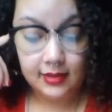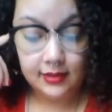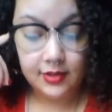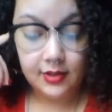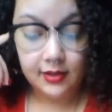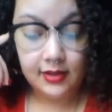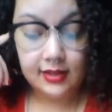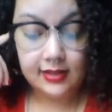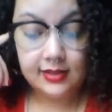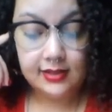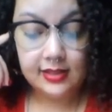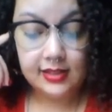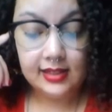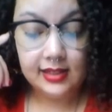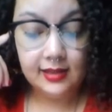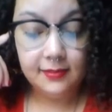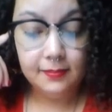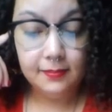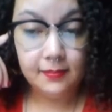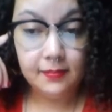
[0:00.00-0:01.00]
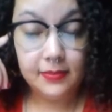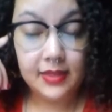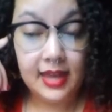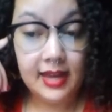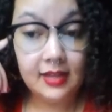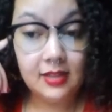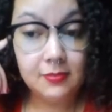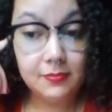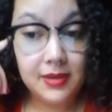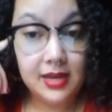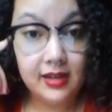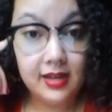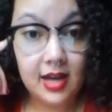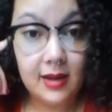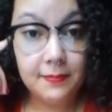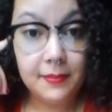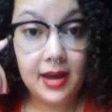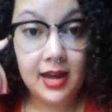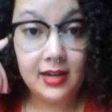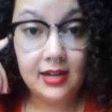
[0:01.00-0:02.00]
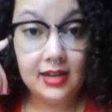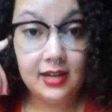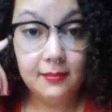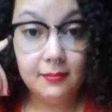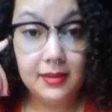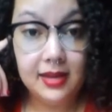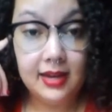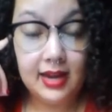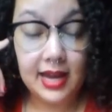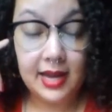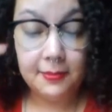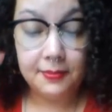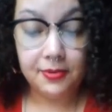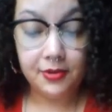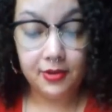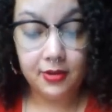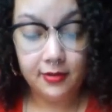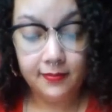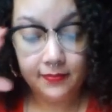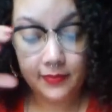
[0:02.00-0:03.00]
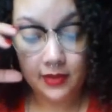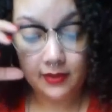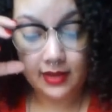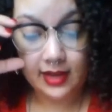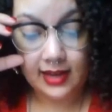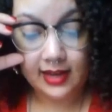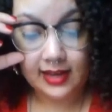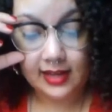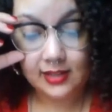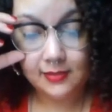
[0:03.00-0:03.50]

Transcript: You're going to see things pick up on in mid-April, okay?